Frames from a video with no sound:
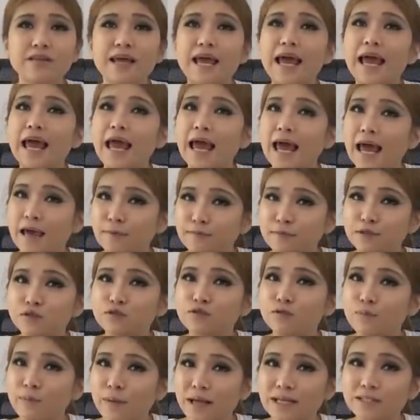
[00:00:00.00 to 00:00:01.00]
the
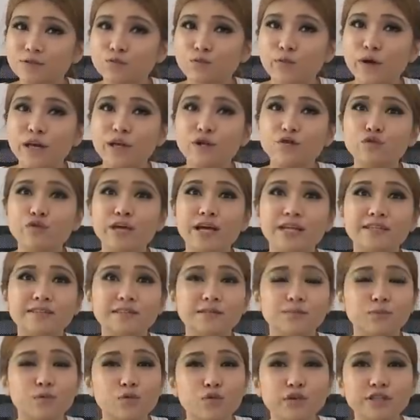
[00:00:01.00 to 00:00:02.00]
absolute best way you can
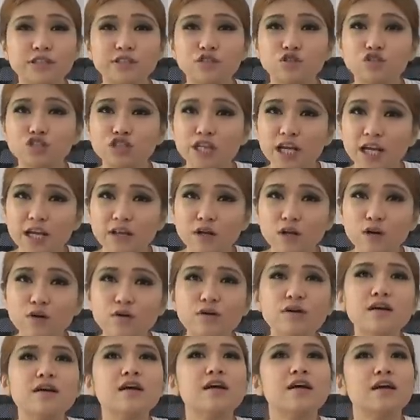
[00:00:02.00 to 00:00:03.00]
support this
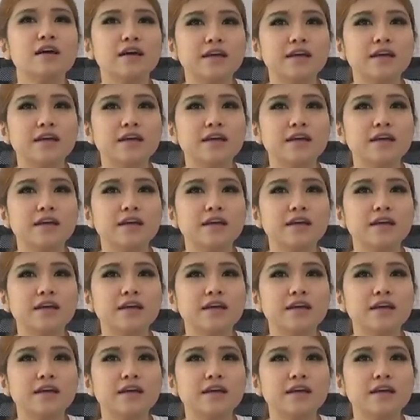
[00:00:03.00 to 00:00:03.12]
channel